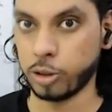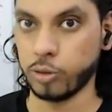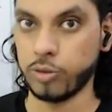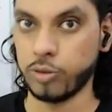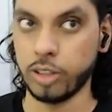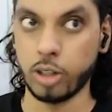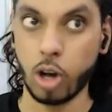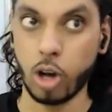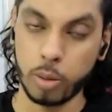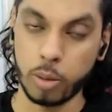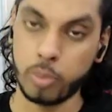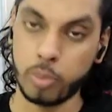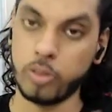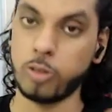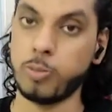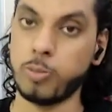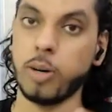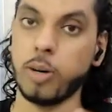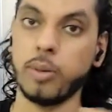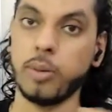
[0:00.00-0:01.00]
So, we
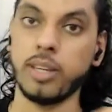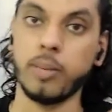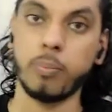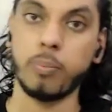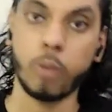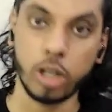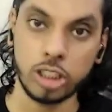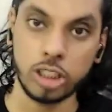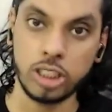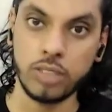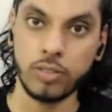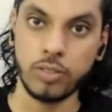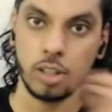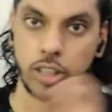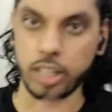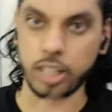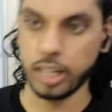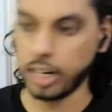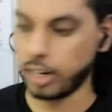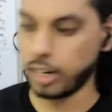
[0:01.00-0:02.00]
spoke about the positive, not the
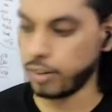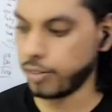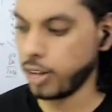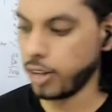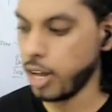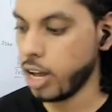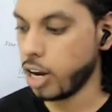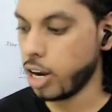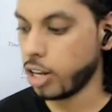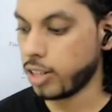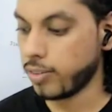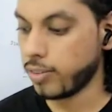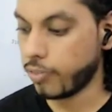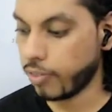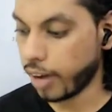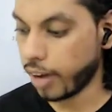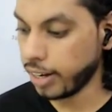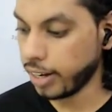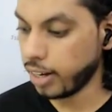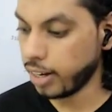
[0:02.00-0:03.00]
negative. And the
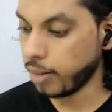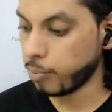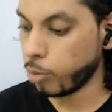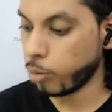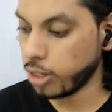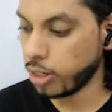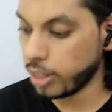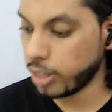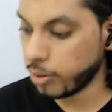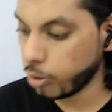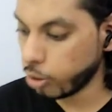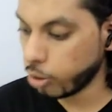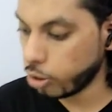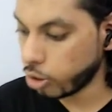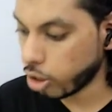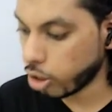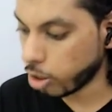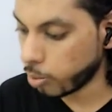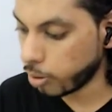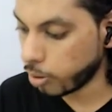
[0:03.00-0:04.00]
final point that we're going to
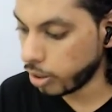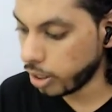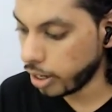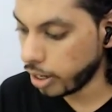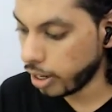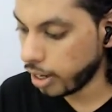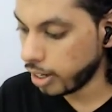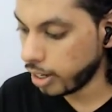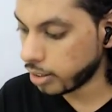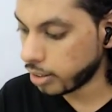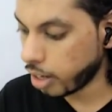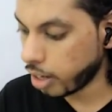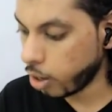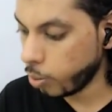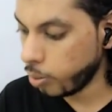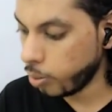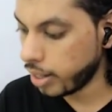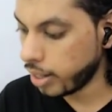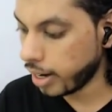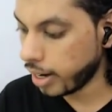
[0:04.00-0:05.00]
talk about is how
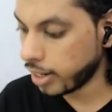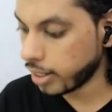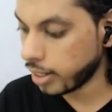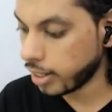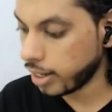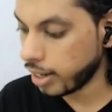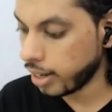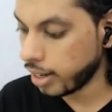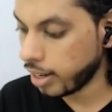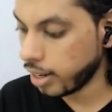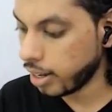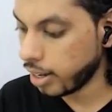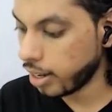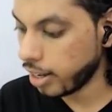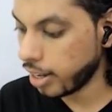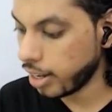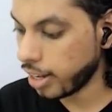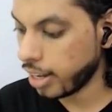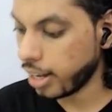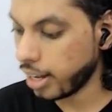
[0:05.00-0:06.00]
will that.
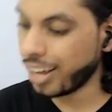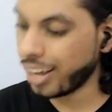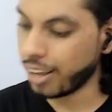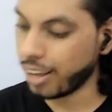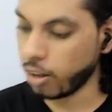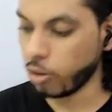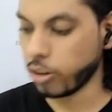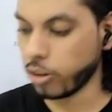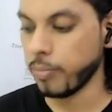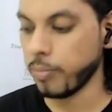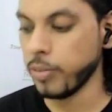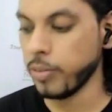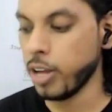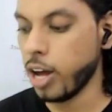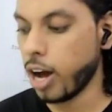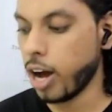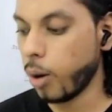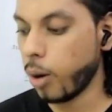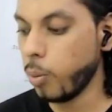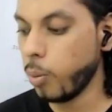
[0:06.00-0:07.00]
How
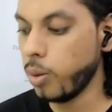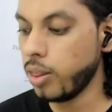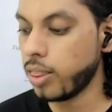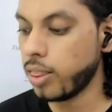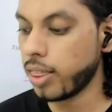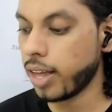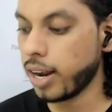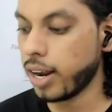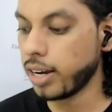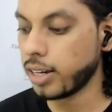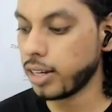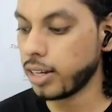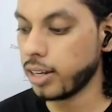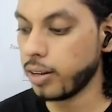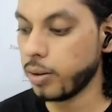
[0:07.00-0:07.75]
will that?